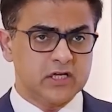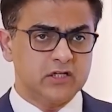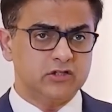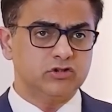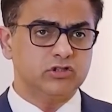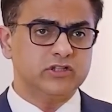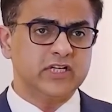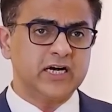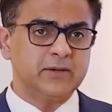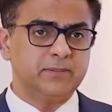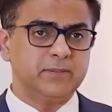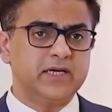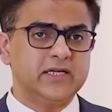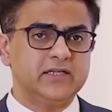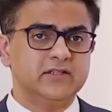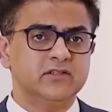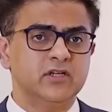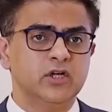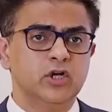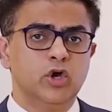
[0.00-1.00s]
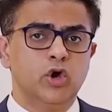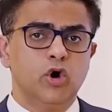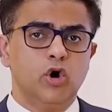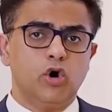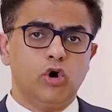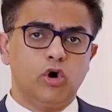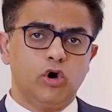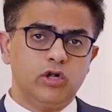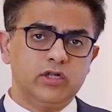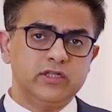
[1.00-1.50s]
So that means
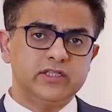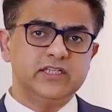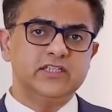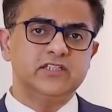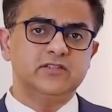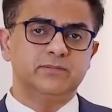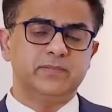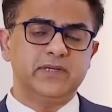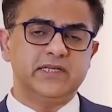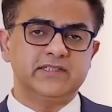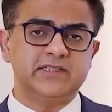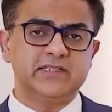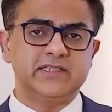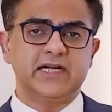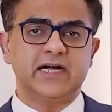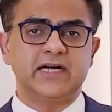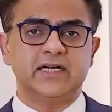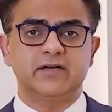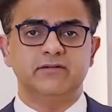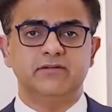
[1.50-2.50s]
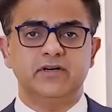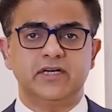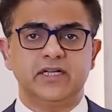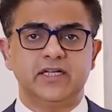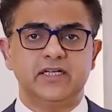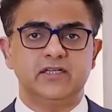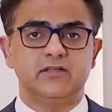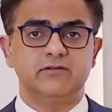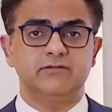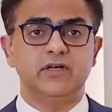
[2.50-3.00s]
all these basic
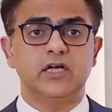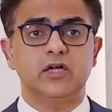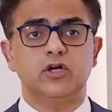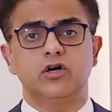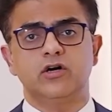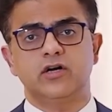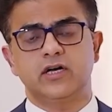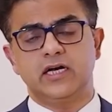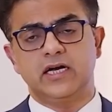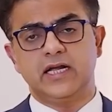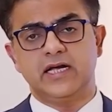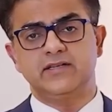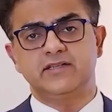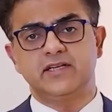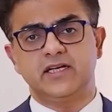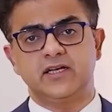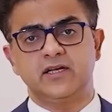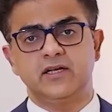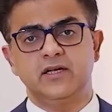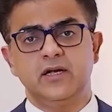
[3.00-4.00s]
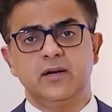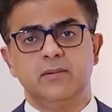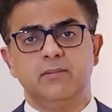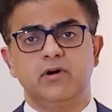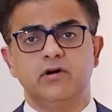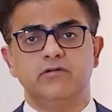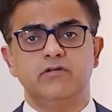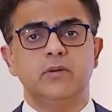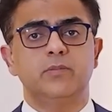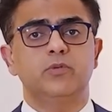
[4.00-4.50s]
activities we are not realizing,
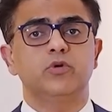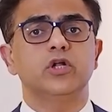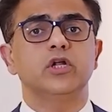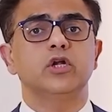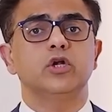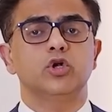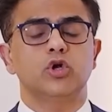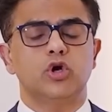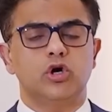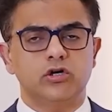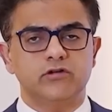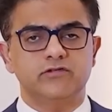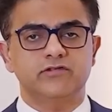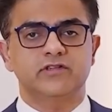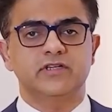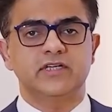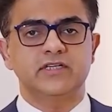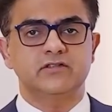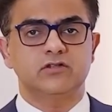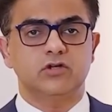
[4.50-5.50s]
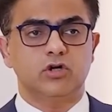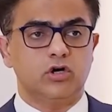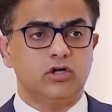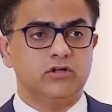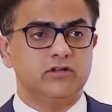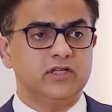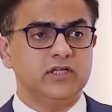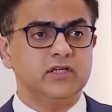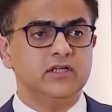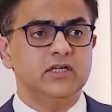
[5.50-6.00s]
but we are putting a lot of stress
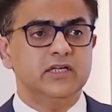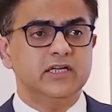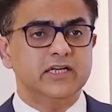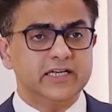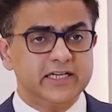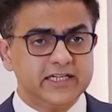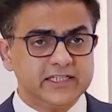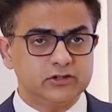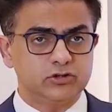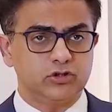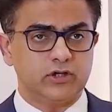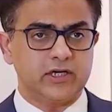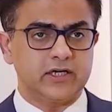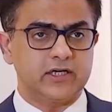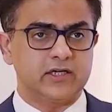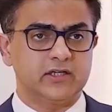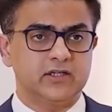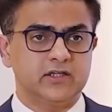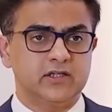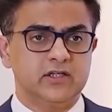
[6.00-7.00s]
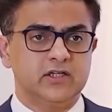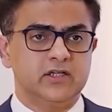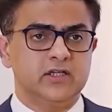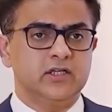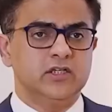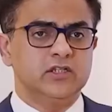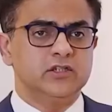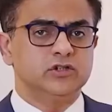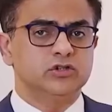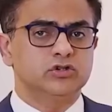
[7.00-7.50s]
on the knee joint.
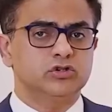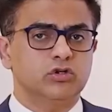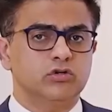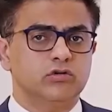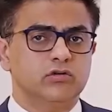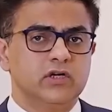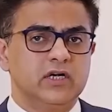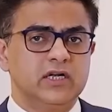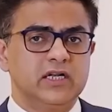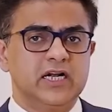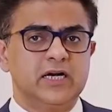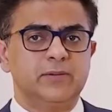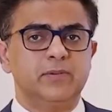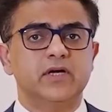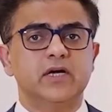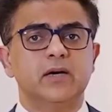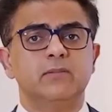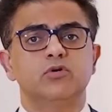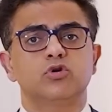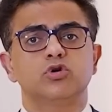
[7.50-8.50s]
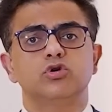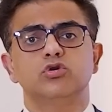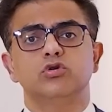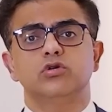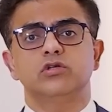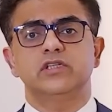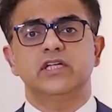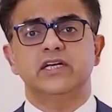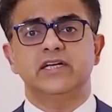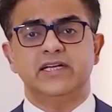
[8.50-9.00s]
So let me come
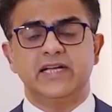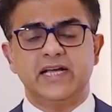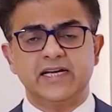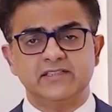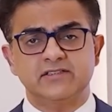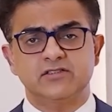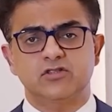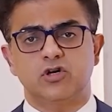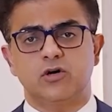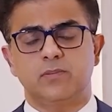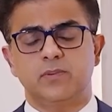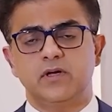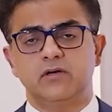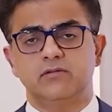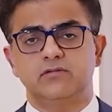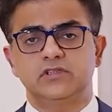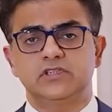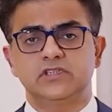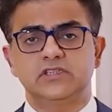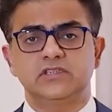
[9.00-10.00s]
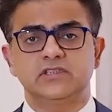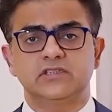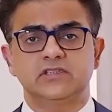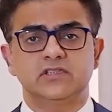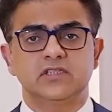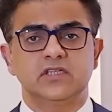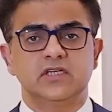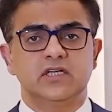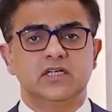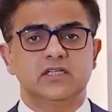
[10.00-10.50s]
to the next topic, which
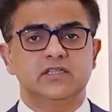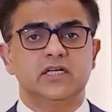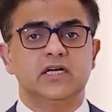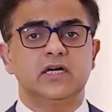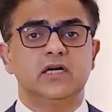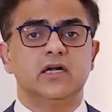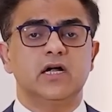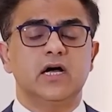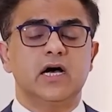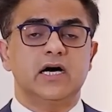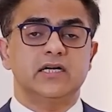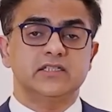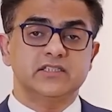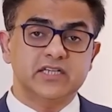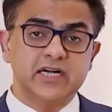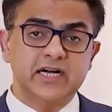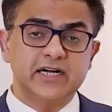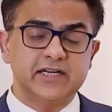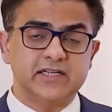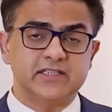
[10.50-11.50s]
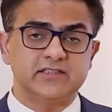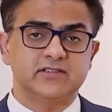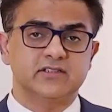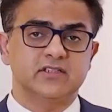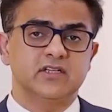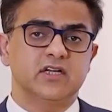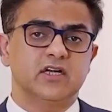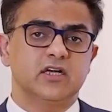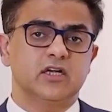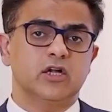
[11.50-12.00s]
is the
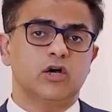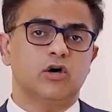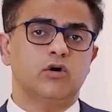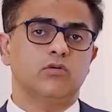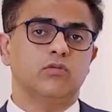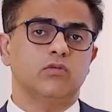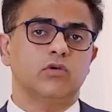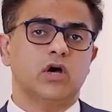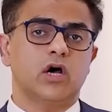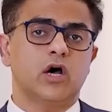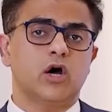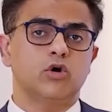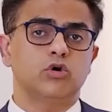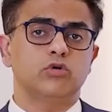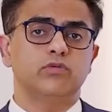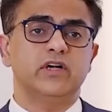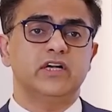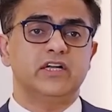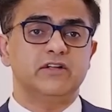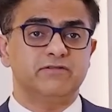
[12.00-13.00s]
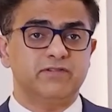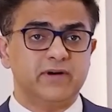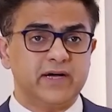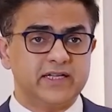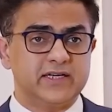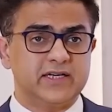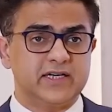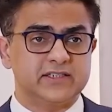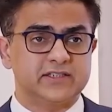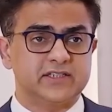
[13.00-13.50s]
arthritis. Now, how do we
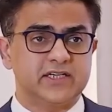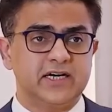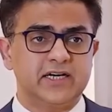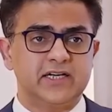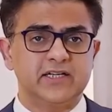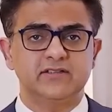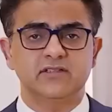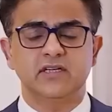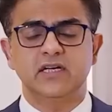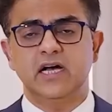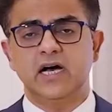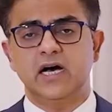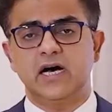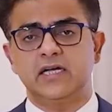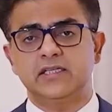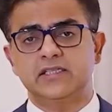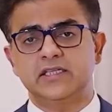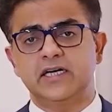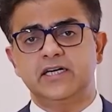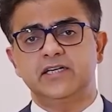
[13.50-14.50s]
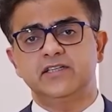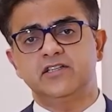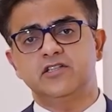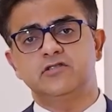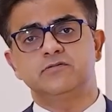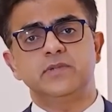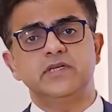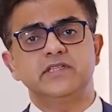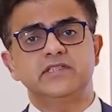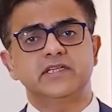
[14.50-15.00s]
define arthritis? Arthritis
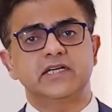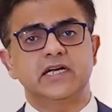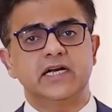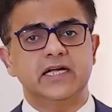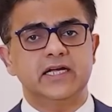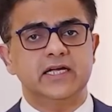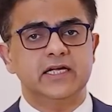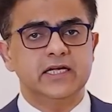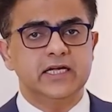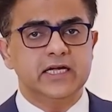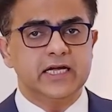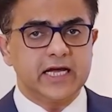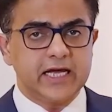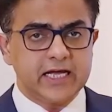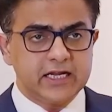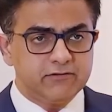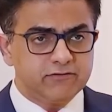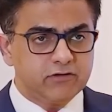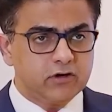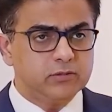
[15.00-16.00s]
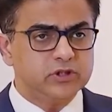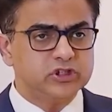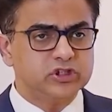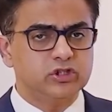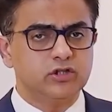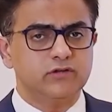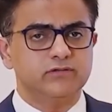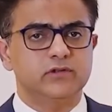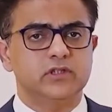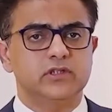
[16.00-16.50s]
is basically
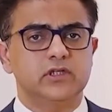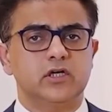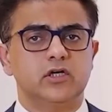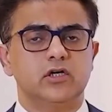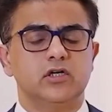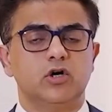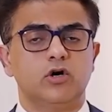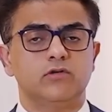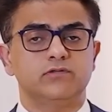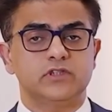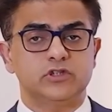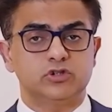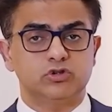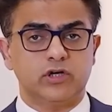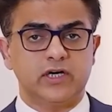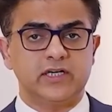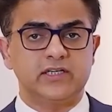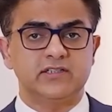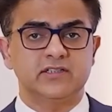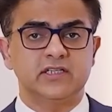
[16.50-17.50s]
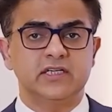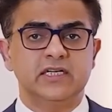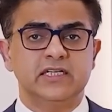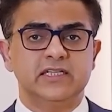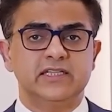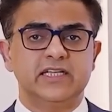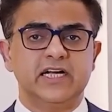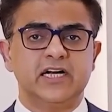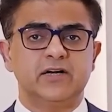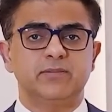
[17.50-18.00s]
inflammation of the joints.
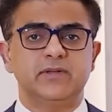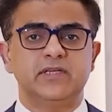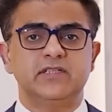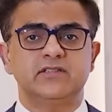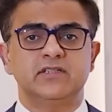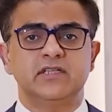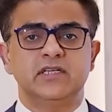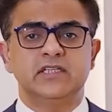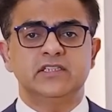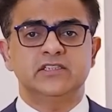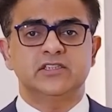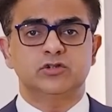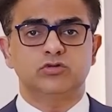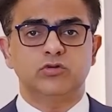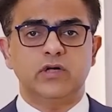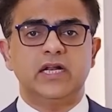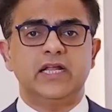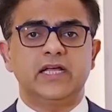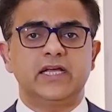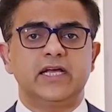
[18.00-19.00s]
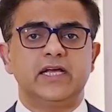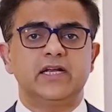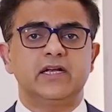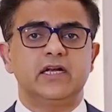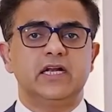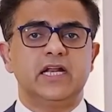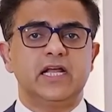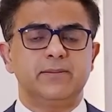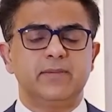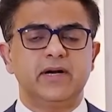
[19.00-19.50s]
That means swelling.
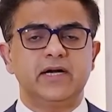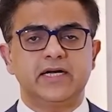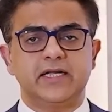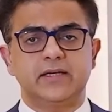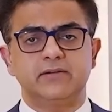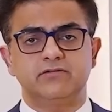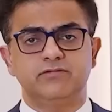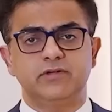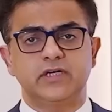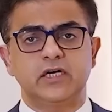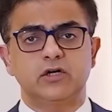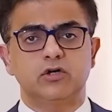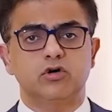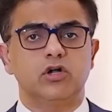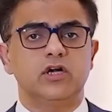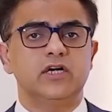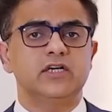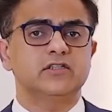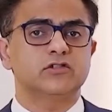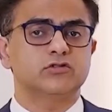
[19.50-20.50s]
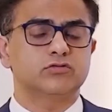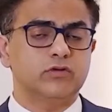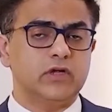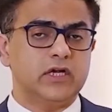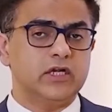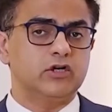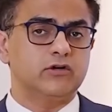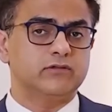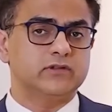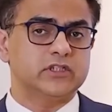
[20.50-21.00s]
In layman terms, we can call it
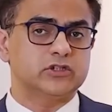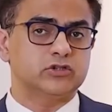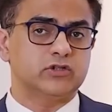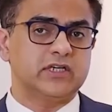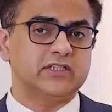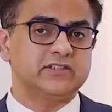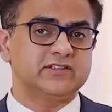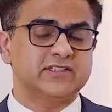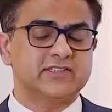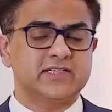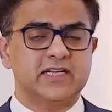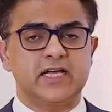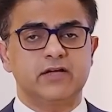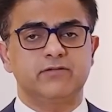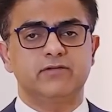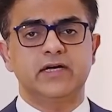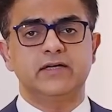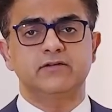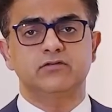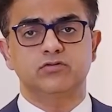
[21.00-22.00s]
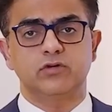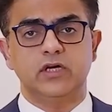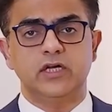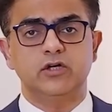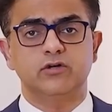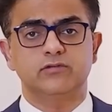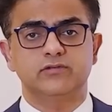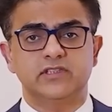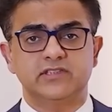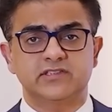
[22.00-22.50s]
swelling of the joint, just like we have
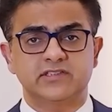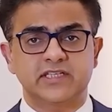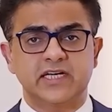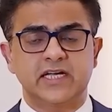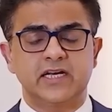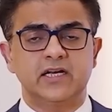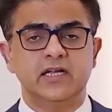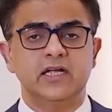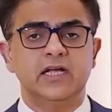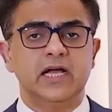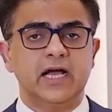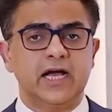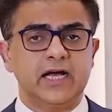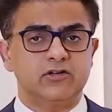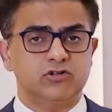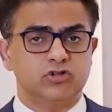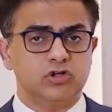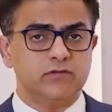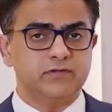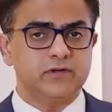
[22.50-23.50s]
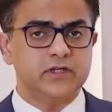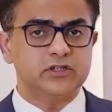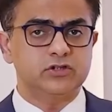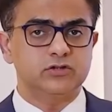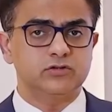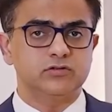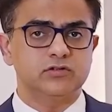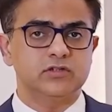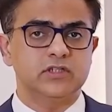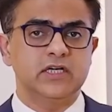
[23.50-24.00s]
swelling of the skin and soft
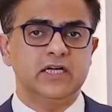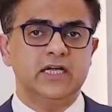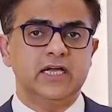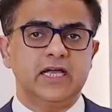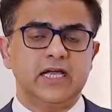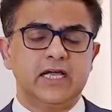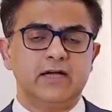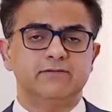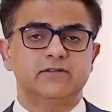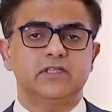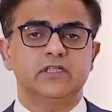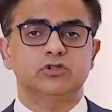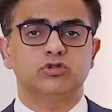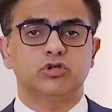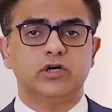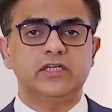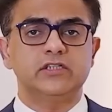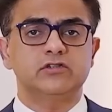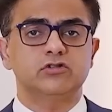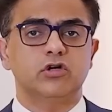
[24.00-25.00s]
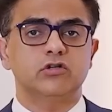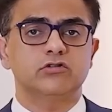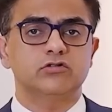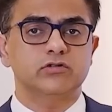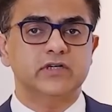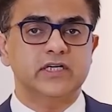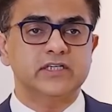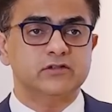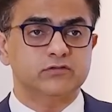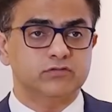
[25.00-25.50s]
tissues. If the joints
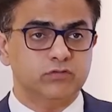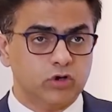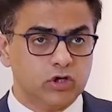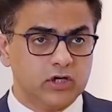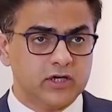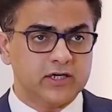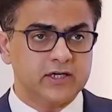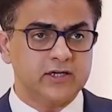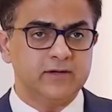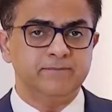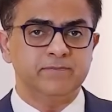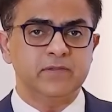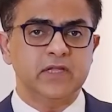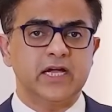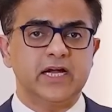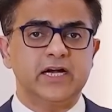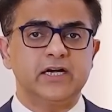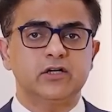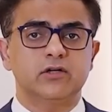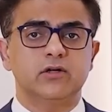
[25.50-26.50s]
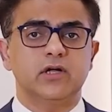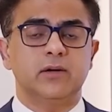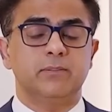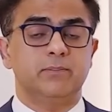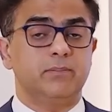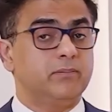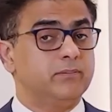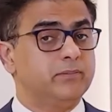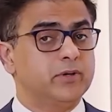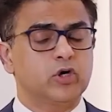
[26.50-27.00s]
also get swollen,
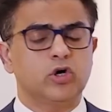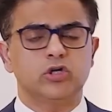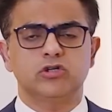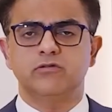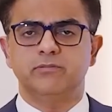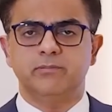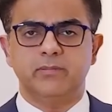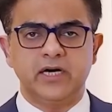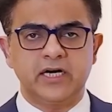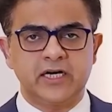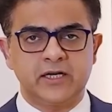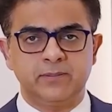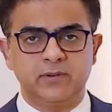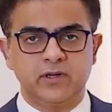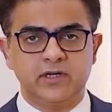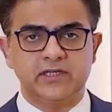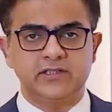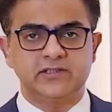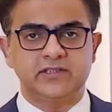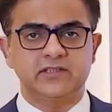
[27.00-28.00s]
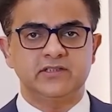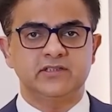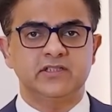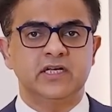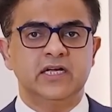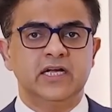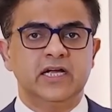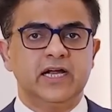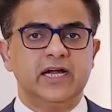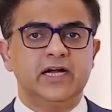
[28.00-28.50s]
because of multiple reasons,
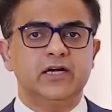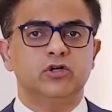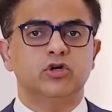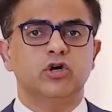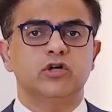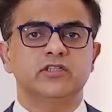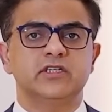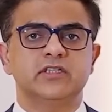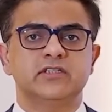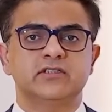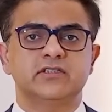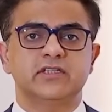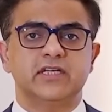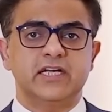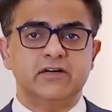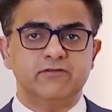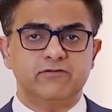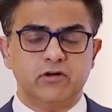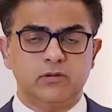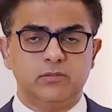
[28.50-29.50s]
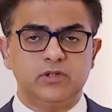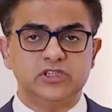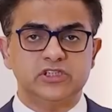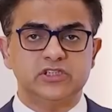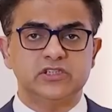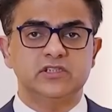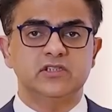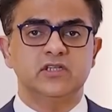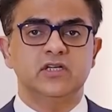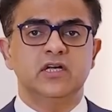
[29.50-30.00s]
it causes
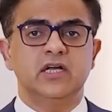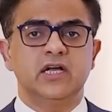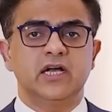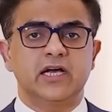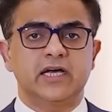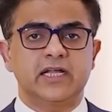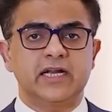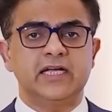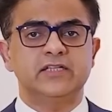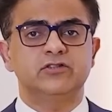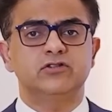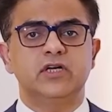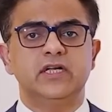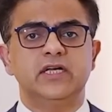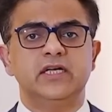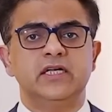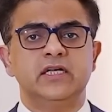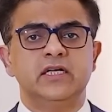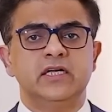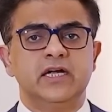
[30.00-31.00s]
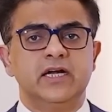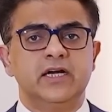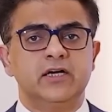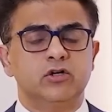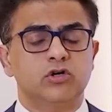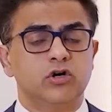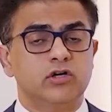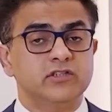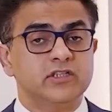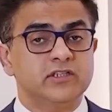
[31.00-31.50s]
inflammation. Gradually,
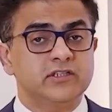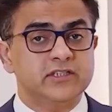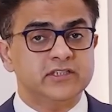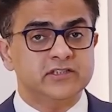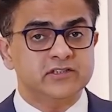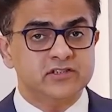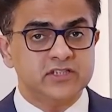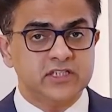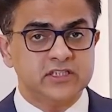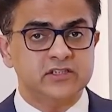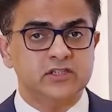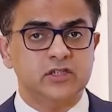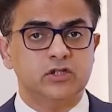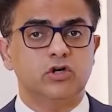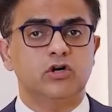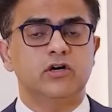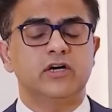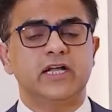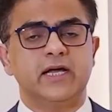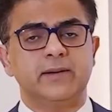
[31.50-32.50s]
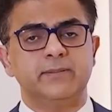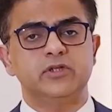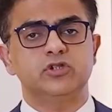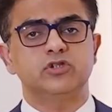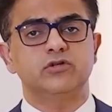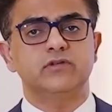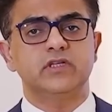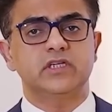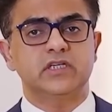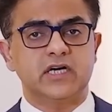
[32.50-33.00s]
it causes destruction or damage
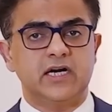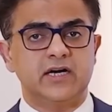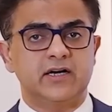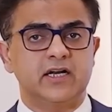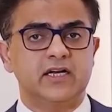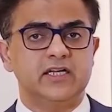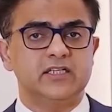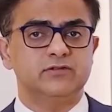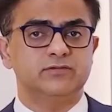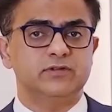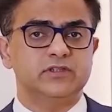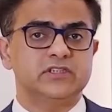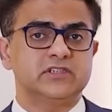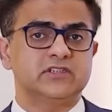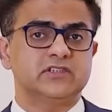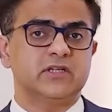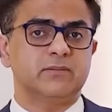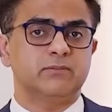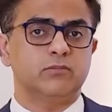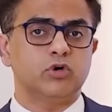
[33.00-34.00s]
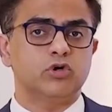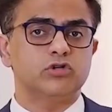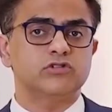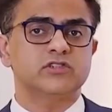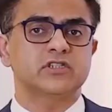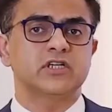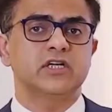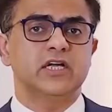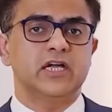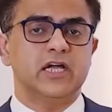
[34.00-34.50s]
of the cartilage, which is the
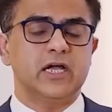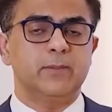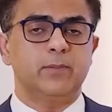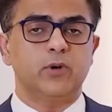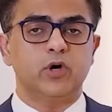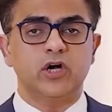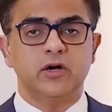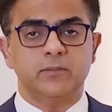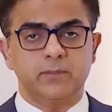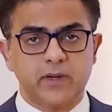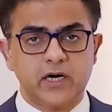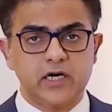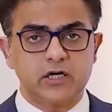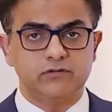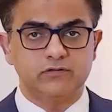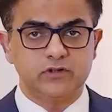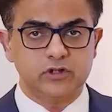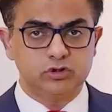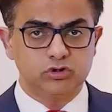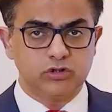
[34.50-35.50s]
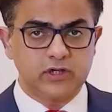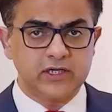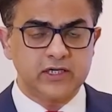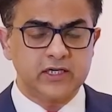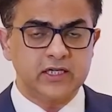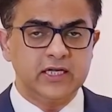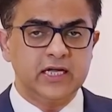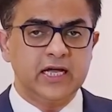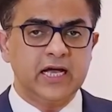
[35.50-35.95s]
most important part of the joint,